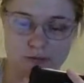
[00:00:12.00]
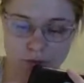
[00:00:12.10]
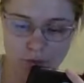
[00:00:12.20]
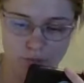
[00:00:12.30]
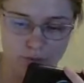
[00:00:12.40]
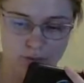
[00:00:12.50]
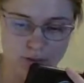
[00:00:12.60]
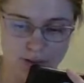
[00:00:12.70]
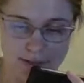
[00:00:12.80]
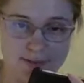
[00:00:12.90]
with the
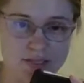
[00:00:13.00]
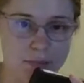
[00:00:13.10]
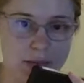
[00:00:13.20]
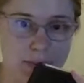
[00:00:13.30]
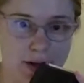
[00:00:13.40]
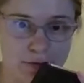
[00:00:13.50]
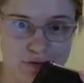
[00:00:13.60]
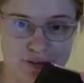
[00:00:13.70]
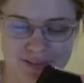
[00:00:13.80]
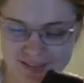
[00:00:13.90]
phone next to my
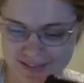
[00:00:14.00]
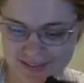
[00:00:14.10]
mouth.